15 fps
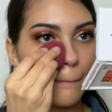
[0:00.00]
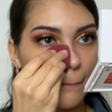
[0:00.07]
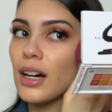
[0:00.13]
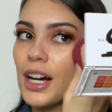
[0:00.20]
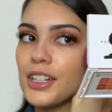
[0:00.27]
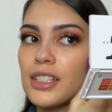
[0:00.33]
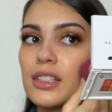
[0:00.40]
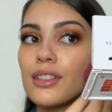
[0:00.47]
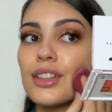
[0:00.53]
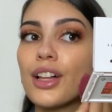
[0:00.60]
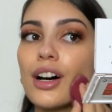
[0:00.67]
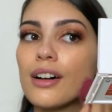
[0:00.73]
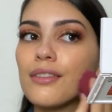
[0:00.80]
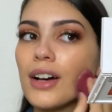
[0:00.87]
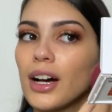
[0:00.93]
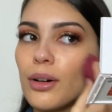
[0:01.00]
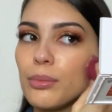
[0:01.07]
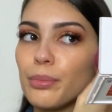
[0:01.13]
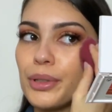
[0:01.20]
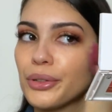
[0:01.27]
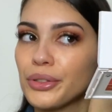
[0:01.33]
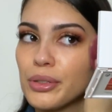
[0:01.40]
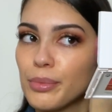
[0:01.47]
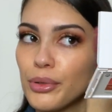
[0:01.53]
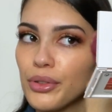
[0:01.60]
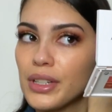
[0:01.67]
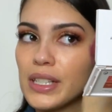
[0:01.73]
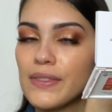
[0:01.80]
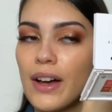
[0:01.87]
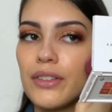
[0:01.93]
I just love how buildable
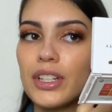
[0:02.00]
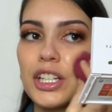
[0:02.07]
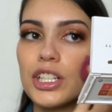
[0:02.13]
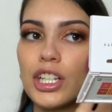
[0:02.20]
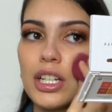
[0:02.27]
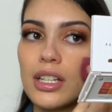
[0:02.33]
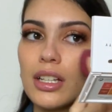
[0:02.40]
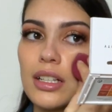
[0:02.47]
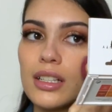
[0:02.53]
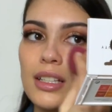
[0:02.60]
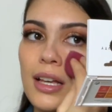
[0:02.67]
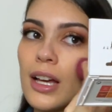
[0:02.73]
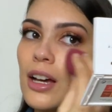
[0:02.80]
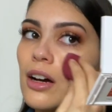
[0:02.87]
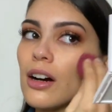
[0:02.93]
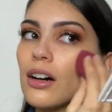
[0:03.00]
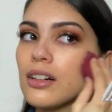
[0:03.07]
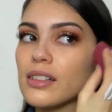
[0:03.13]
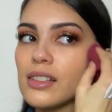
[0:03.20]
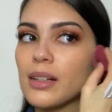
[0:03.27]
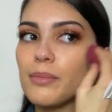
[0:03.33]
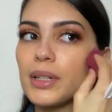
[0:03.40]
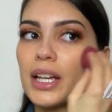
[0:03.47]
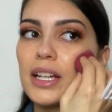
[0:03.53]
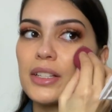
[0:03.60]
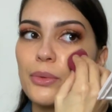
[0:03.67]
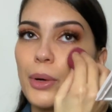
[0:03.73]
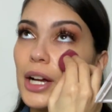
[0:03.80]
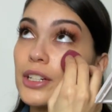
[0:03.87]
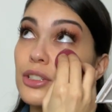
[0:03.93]
this foundation is on some days
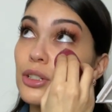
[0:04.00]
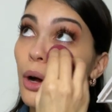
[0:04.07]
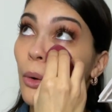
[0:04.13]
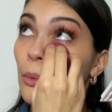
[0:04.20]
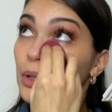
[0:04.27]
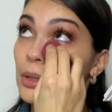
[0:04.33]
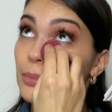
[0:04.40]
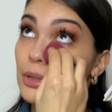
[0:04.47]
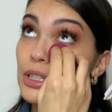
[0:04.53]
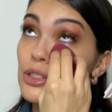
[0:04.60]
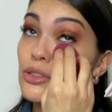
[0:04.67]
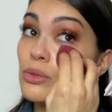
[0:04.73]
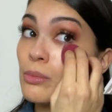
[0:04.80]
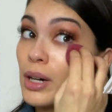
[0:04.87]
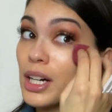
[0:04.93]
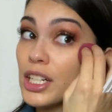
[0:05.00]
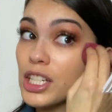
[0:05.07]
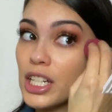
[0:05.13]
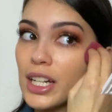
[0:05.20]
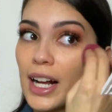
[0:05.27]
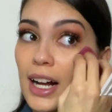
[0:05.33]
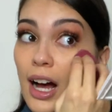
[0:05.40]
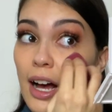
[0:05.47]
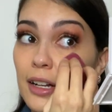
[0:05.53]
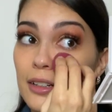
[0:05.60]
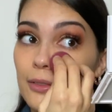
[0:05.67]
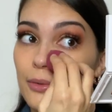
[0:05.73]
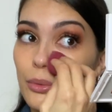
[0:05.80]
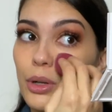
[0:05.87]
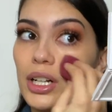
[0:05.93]
where I don't want to put too much and I kind
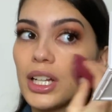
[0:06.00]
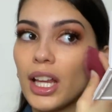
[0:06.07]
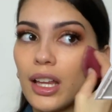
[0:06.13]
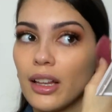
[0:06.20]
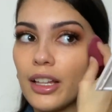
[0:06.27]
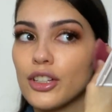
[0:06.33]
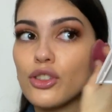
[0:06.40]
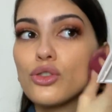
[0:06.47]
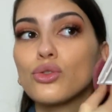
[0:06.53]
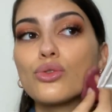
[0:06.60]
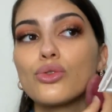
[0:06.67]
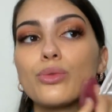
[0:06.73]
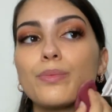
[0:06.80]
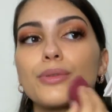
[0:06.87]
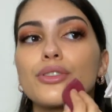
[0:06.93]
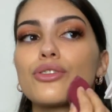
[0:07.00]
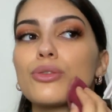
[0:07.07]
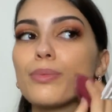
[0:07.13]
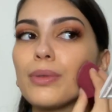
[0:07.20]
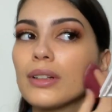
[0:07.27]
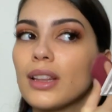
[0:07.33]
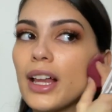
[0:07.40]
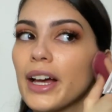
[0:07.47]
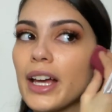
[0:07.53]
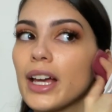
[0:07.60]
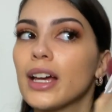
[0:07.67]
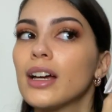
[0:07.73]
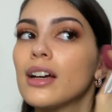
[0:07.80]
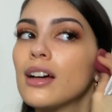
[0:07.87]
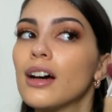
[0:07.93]
of want it like super, super light,
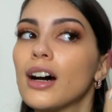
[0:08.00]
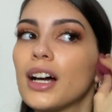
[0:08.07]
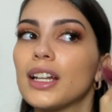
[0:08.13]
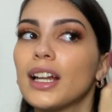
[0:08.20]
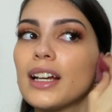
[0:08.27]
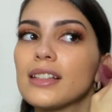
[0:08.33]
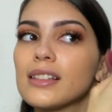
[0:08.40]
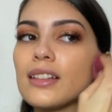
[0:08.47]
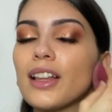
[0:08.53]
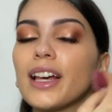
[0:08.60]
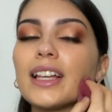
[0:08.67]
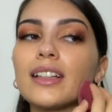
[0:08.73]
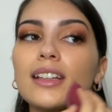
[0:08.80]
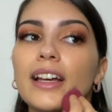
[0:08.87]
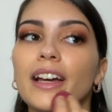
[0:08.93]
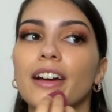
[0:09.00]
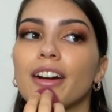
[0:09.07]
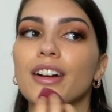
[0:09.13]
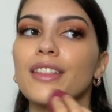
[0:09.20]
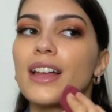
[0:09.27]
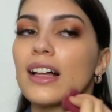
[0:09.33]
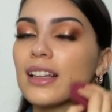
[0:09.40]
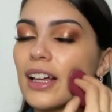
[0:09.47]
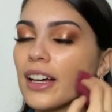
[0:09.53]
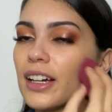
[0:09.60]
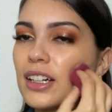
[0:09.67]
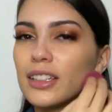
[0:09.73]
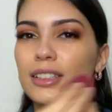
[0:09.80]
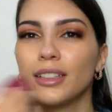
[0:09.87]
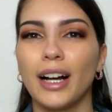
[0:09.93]
a nice light layer that like
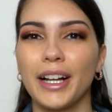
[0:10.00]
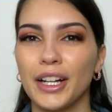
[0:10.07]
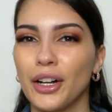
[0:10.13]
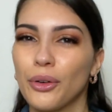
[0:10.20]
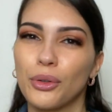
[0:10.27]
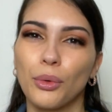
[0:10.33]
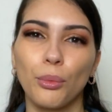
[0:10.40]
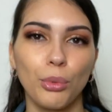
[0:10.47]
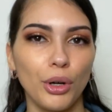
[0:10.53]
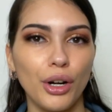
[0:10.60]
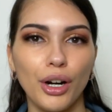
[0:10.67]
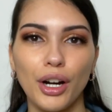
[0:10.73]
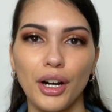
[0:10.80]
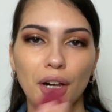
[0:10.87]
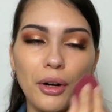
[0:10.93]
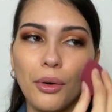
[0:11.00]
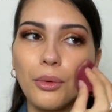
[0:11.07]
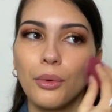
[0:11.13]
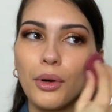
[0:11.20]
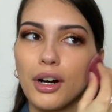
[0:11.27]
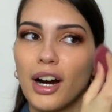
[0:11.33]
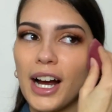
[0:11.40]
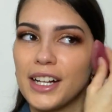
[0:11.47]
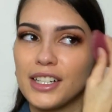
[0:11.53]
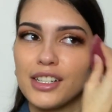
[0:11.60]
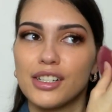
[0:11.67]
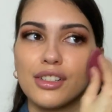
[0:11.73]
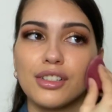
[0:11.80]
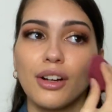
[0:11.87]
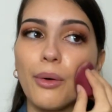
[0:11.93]
I can go to work or I can
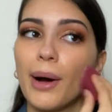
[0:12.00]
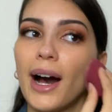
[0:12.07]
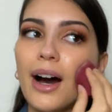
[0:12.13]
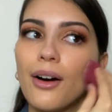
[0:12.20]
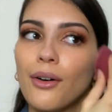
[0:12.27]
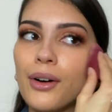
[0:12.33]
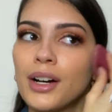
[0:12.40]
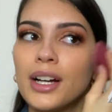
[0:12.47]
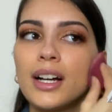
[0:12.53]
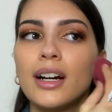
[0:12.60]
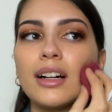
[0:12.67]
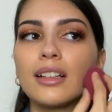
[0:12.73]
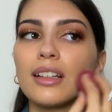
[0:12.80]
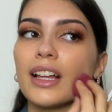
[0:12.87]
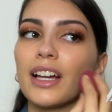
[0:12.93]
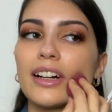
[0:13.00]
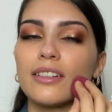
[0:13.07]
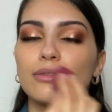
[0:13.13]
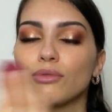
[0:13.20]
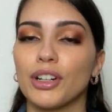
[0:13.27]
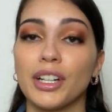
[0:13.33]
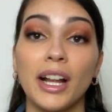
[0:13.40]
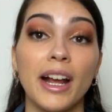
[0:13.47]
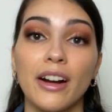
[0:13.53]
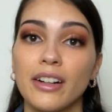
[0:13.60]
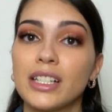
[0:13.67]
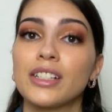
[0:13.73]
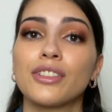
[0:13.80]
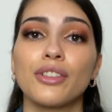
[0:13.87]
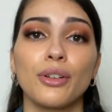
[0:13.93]
just go out, like run
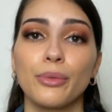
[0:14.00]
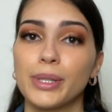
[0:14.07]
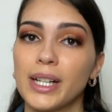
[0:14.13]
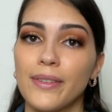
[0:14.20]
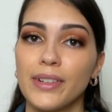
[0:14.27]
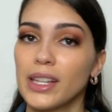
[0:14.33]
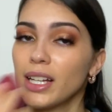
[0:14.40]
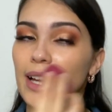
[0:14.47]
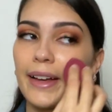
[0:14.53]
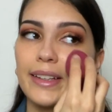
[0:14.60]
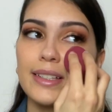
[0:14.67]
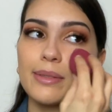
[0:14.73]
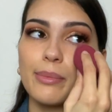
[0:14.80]
errands or whatever the case